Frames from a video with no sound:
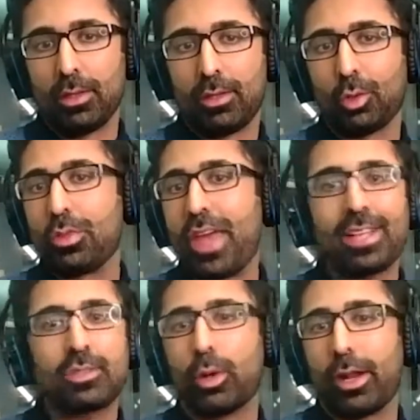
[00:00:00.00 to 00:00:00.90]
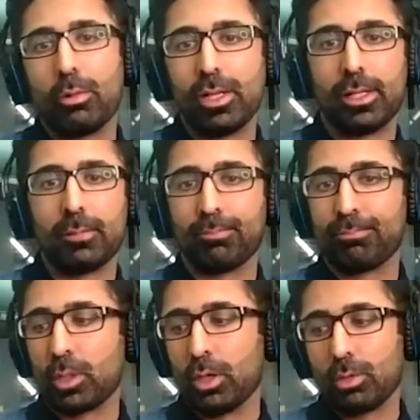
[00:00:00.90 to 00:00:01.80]
so that's what i really
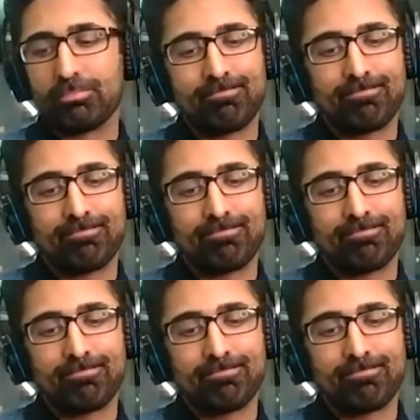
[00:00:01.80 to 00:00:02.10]
you know